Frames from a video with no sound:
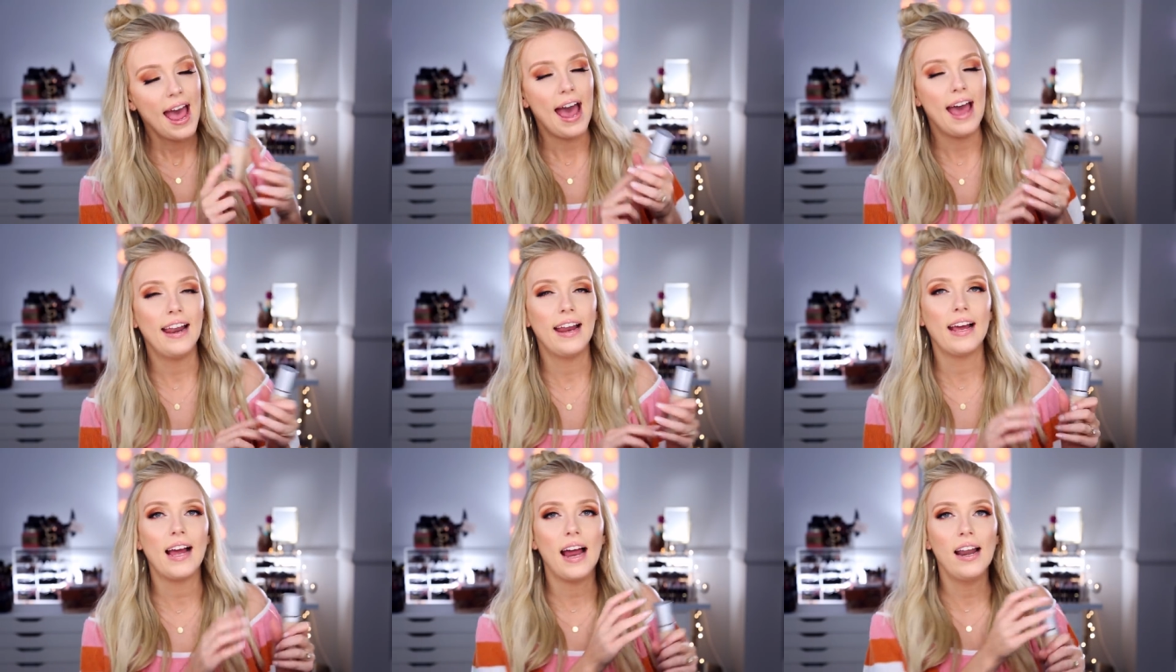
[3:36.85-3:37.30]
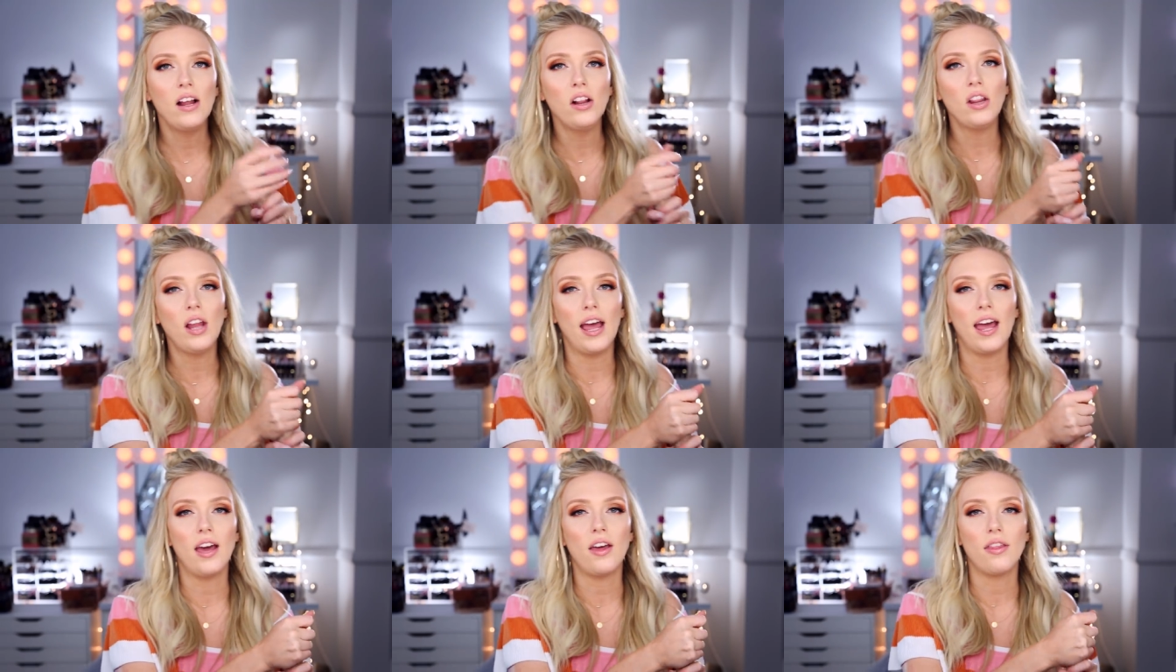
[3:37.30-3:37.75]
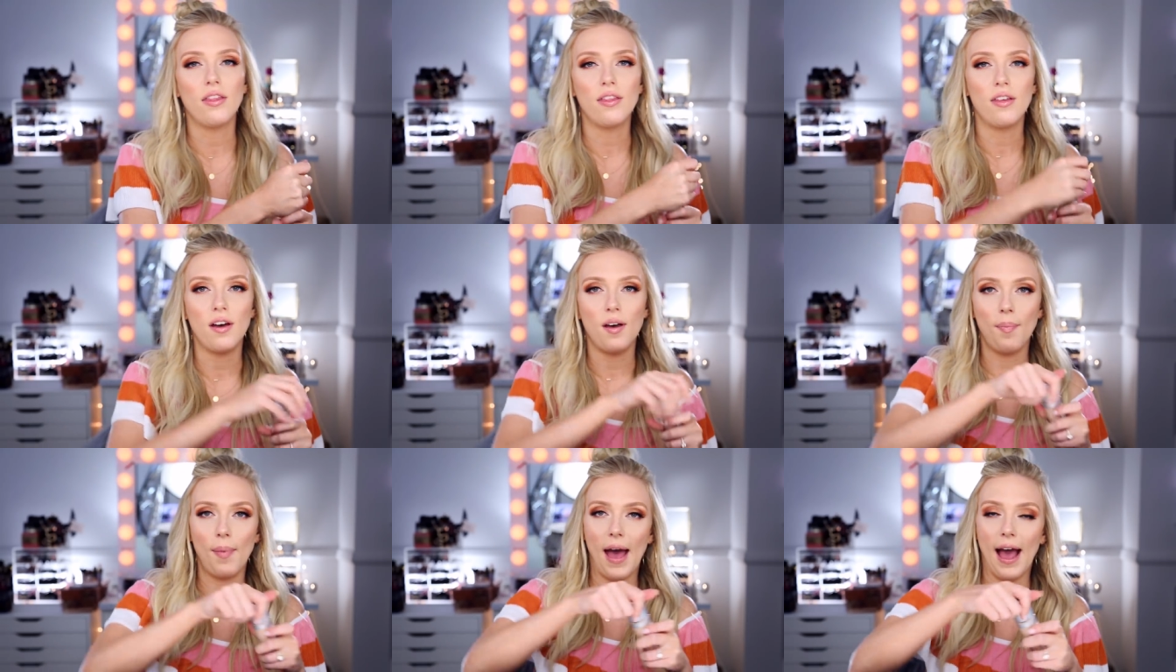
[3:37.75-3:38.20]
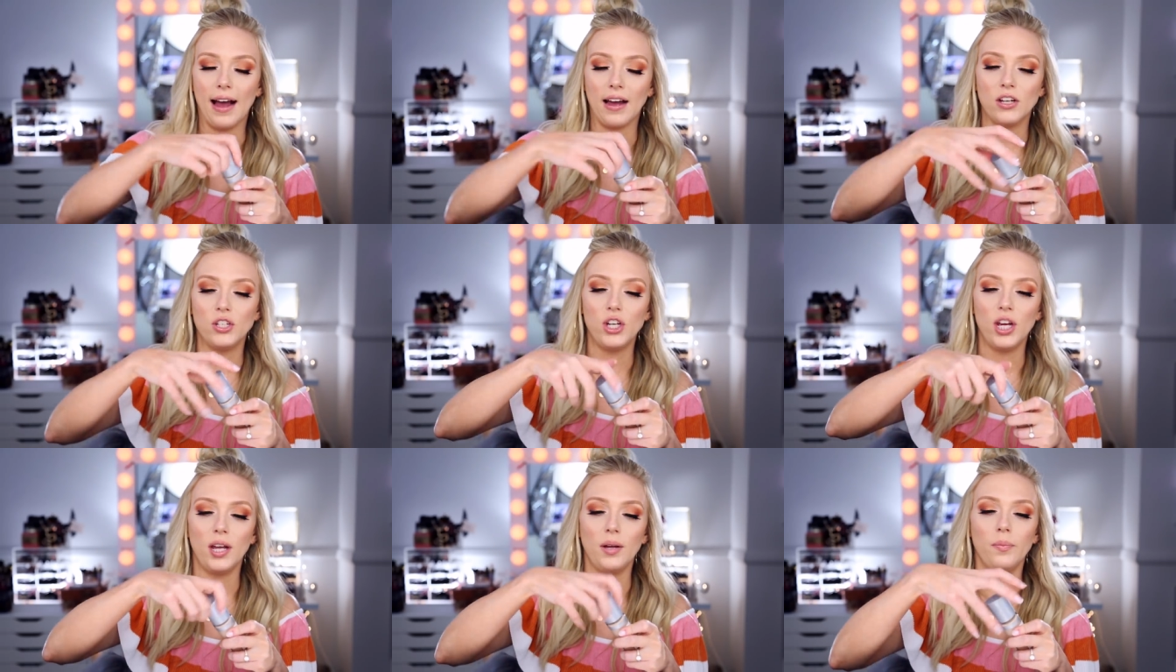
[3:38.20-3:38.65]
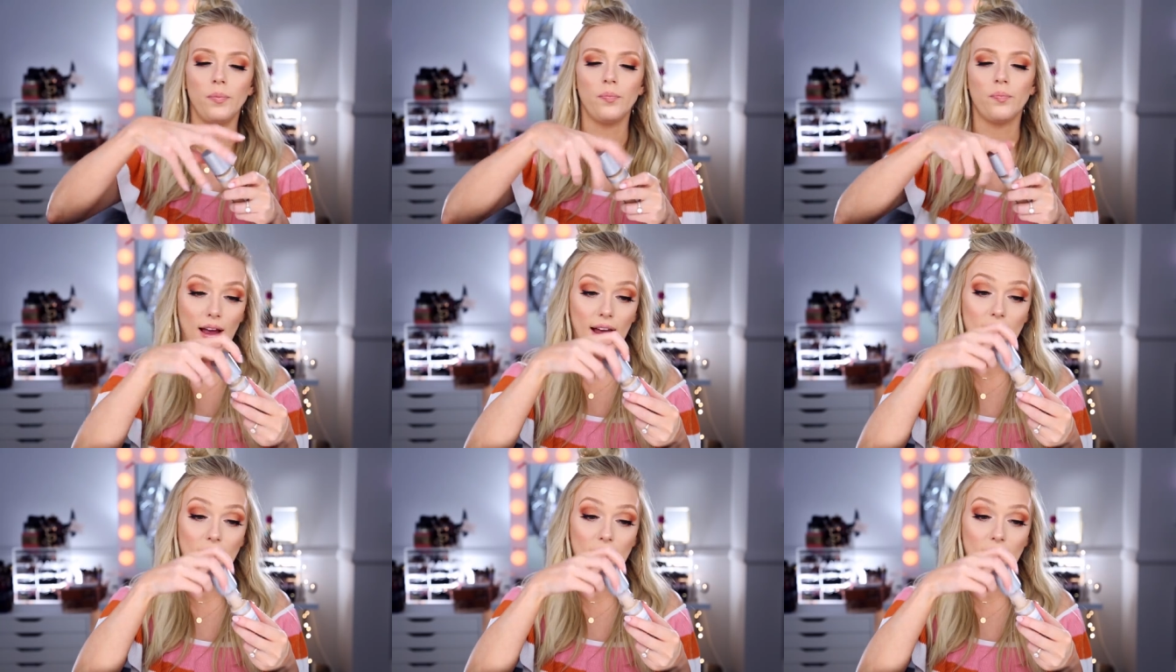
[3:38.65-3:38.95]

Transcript: And I kind of like the packaging.